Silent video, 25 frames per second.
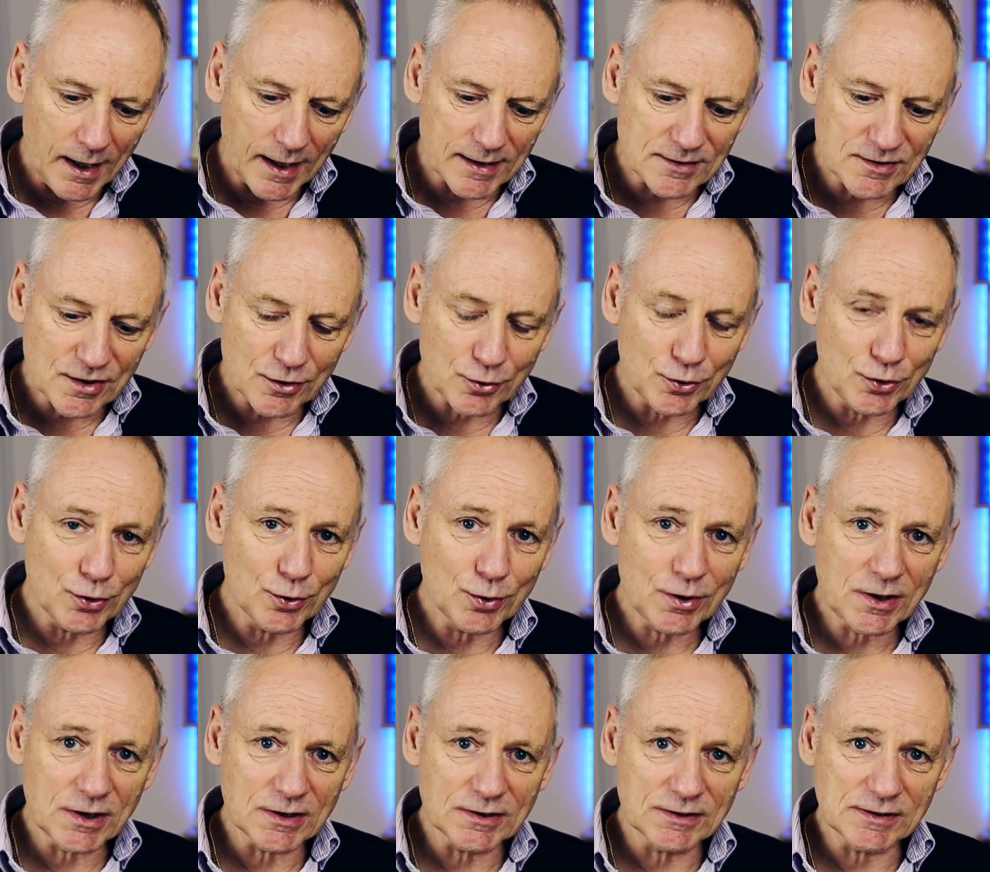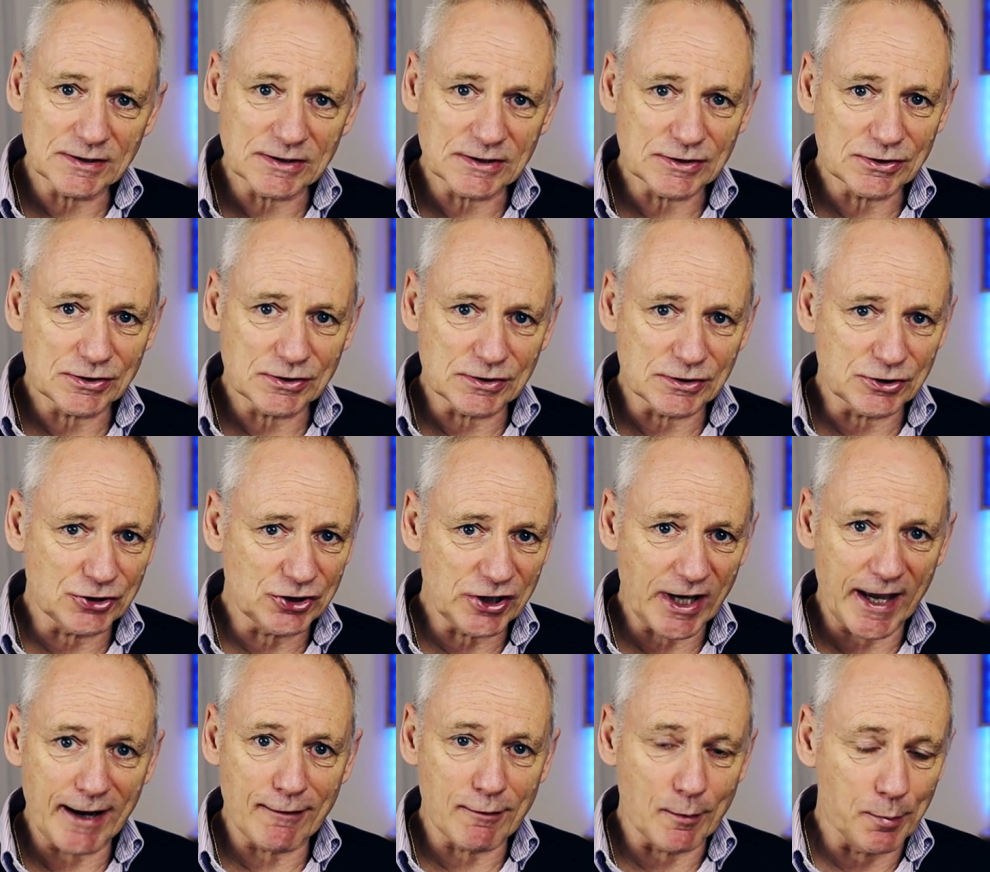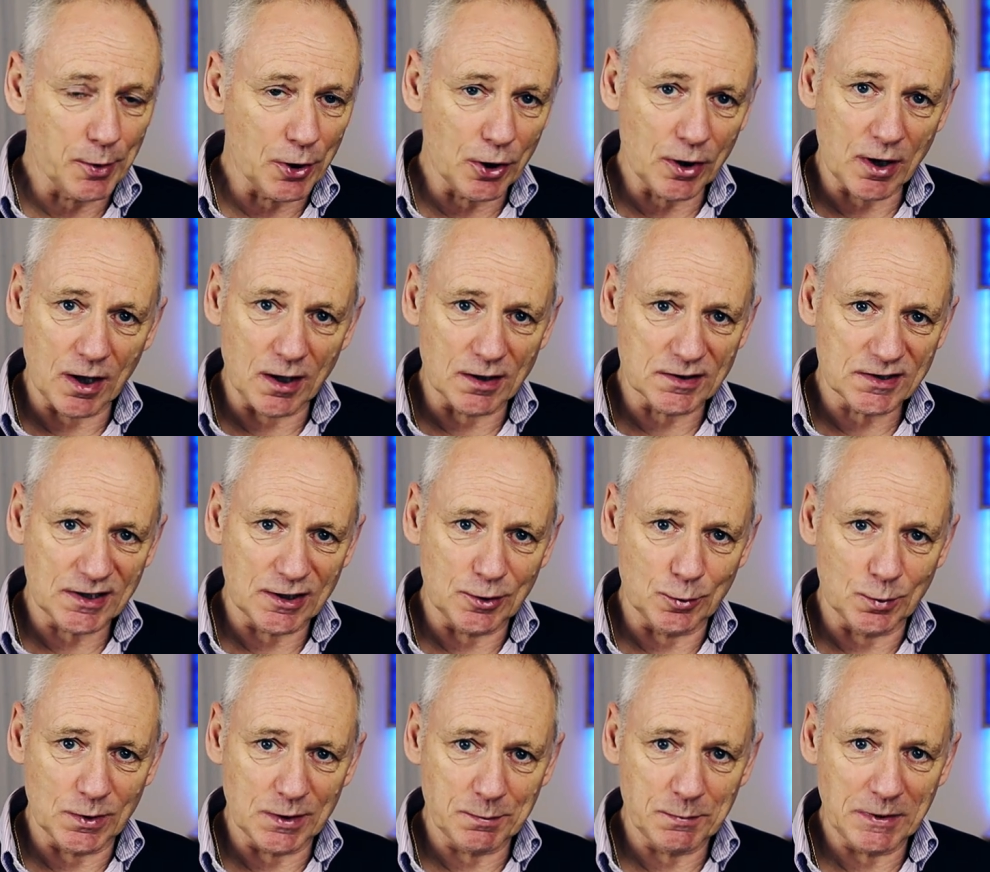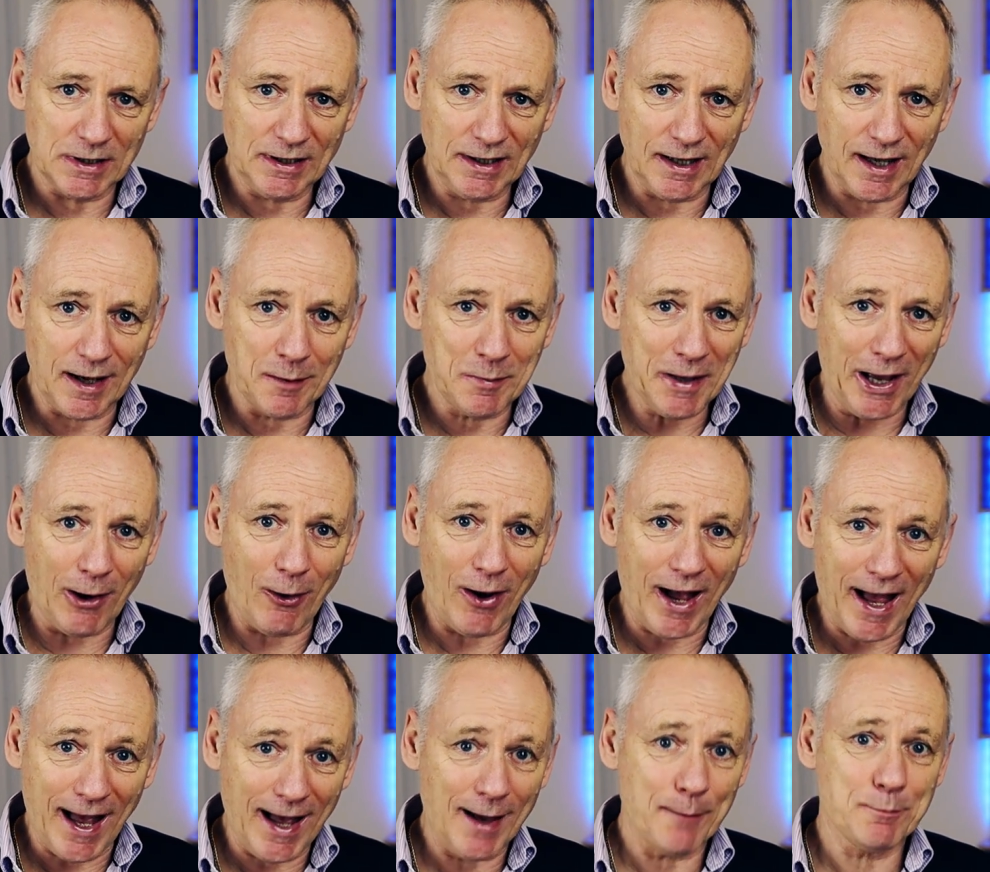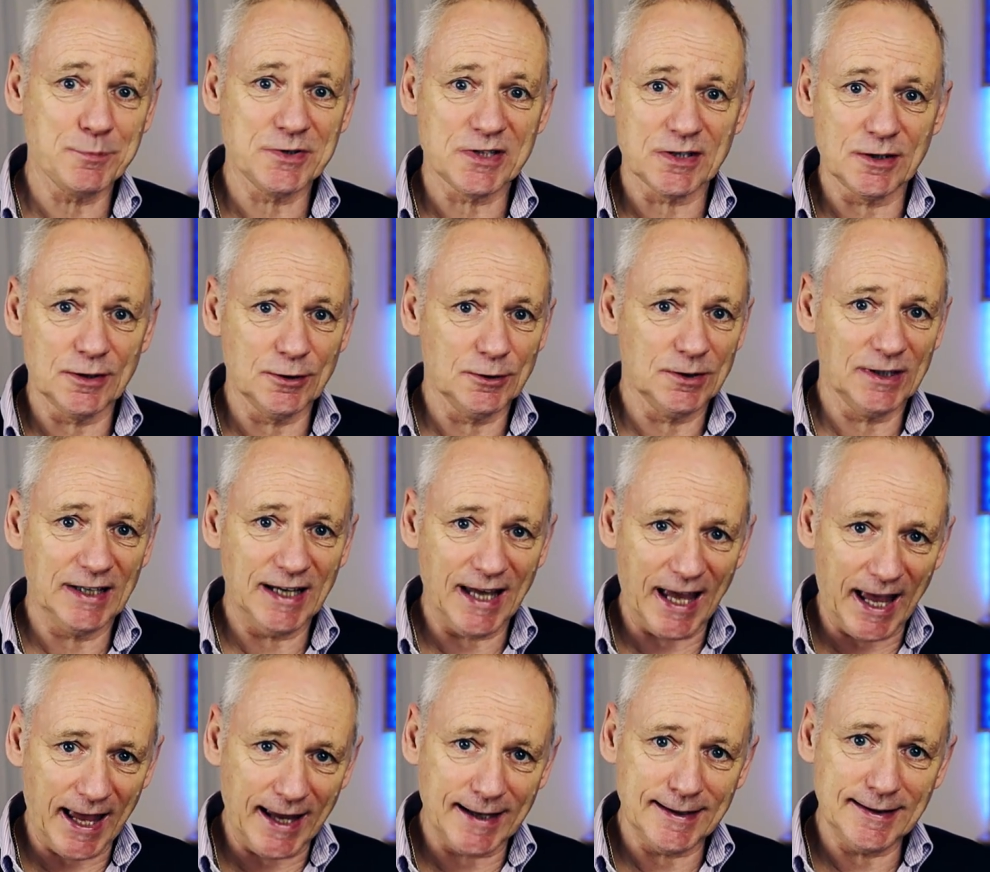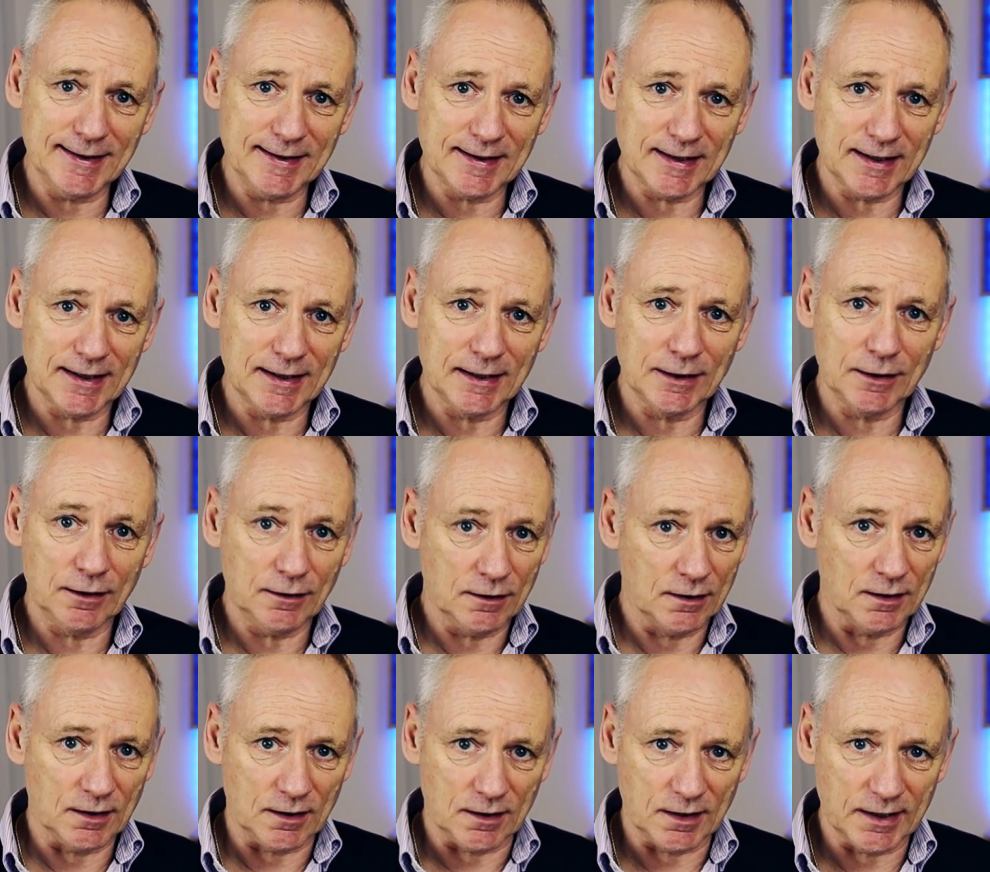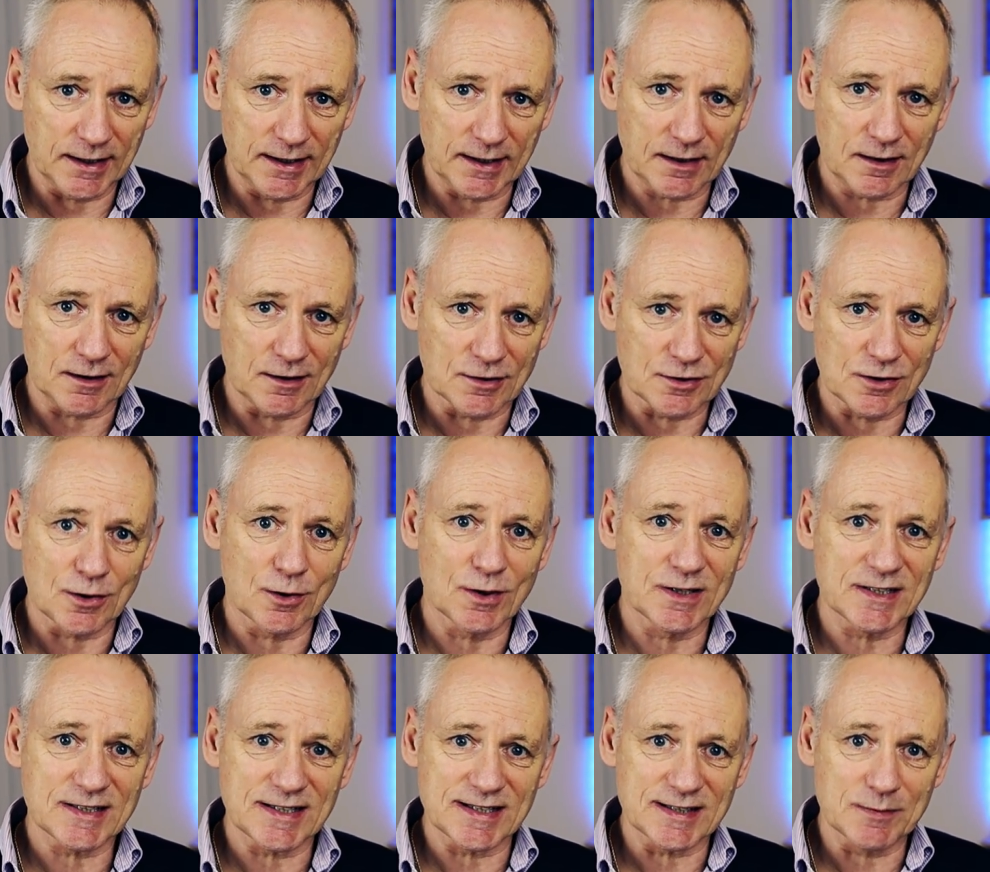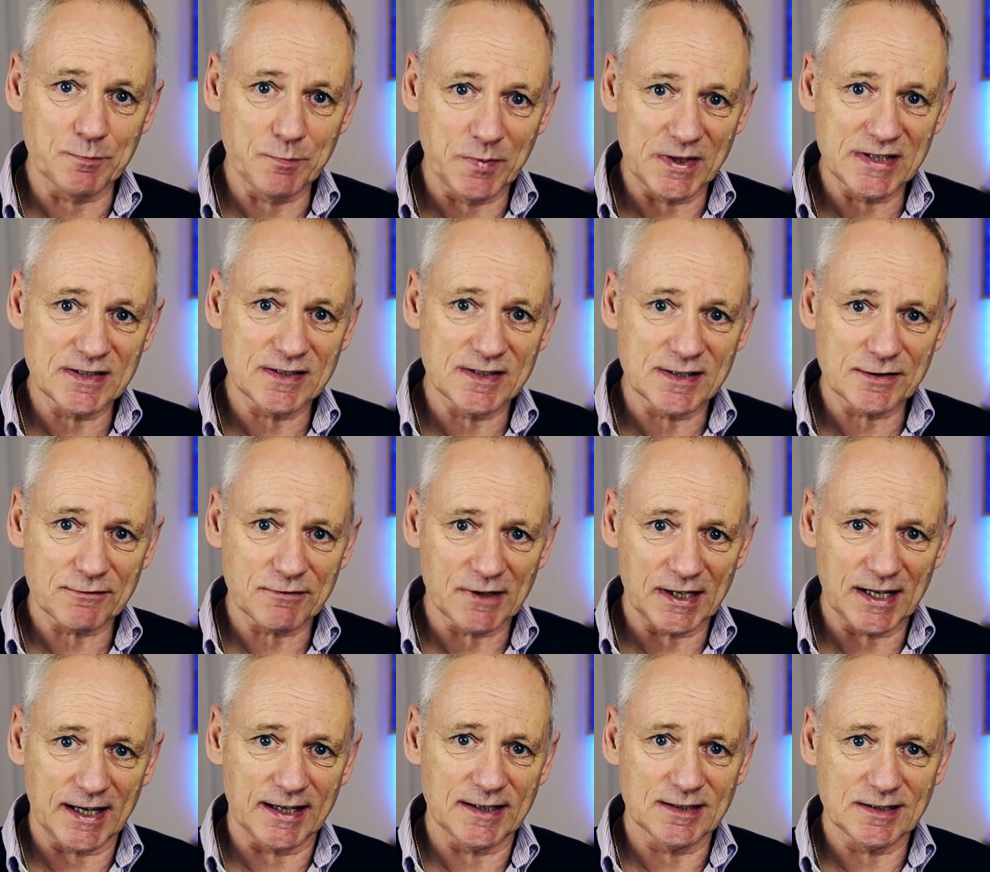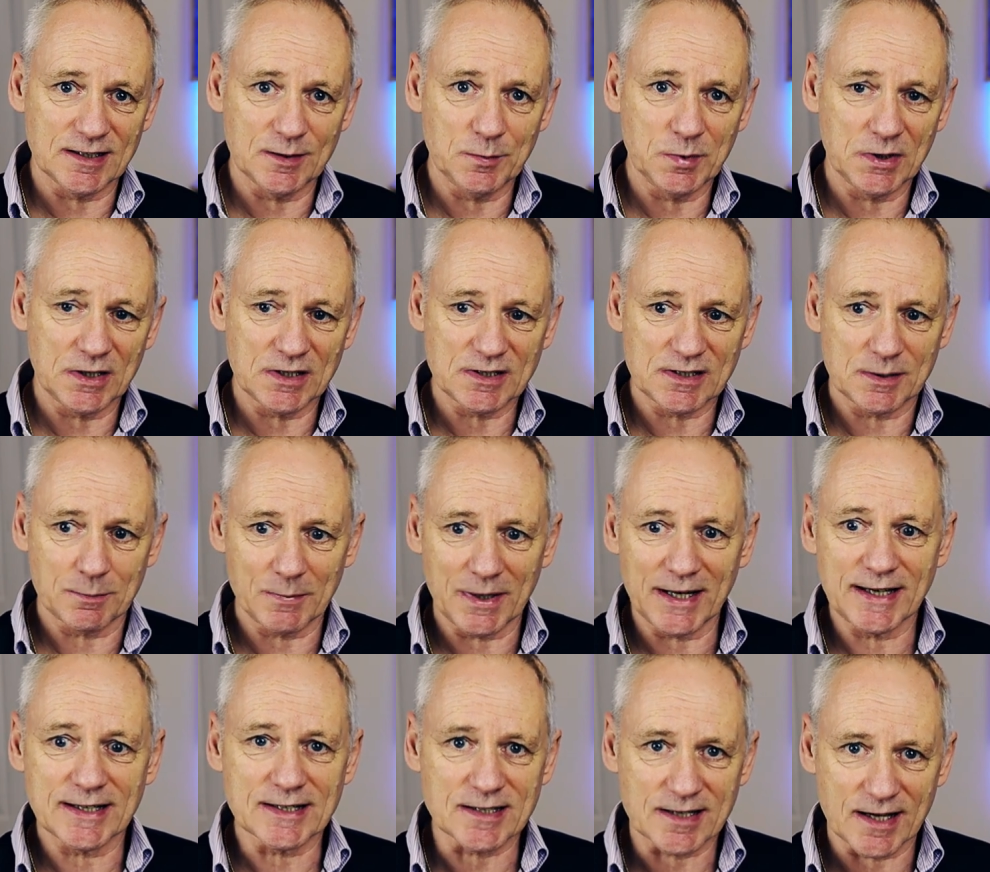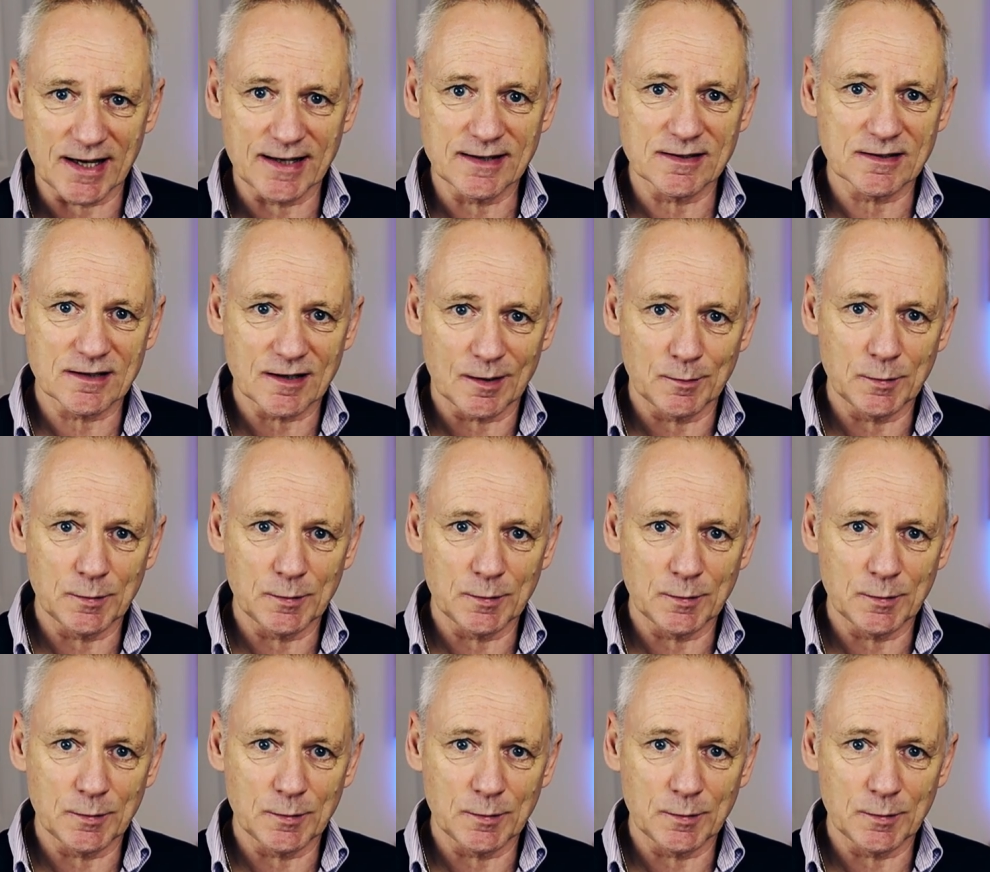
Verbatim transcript: And so you can share a blog article with me about absolutely anything you like, as long as it's business related, because it makes sense.